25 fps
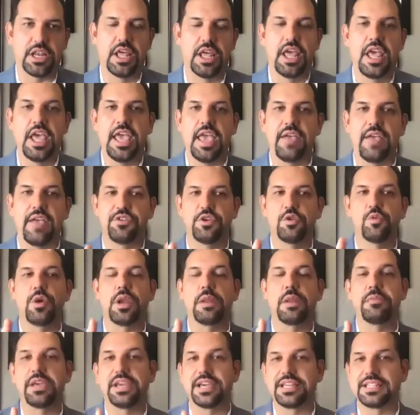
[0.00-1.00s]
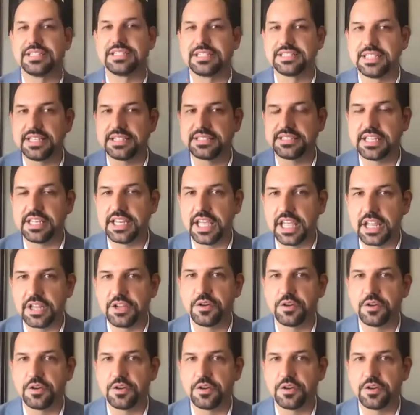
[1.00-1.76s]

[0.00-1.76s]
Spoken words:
if you want to be consistent in your